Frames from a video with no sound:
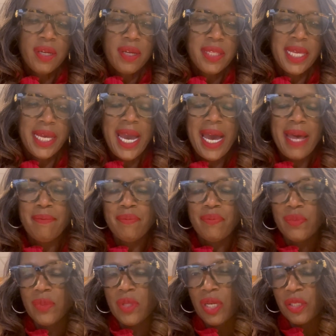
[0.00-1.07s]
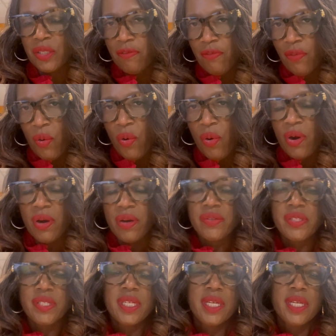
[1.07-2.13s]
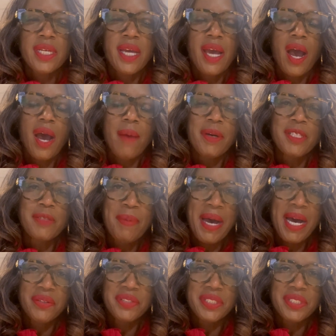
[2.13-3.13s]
they got a divorce, a spouse